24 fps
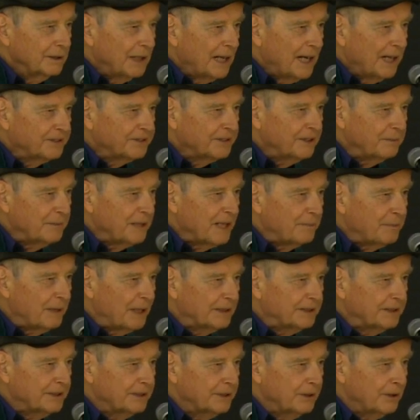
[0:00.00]
You're asking me
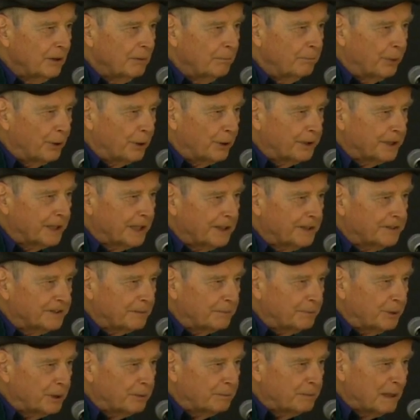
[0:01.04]
about Borges, a
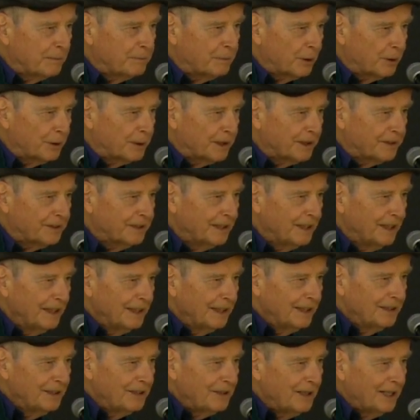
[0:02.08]
book by Borges?
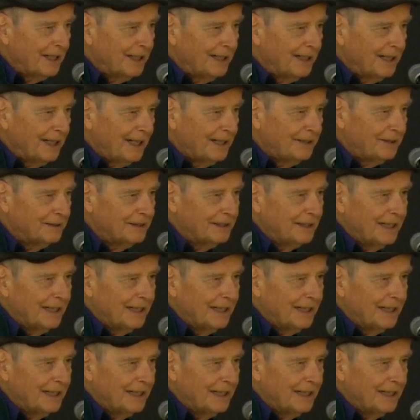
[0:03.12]
No, I don't.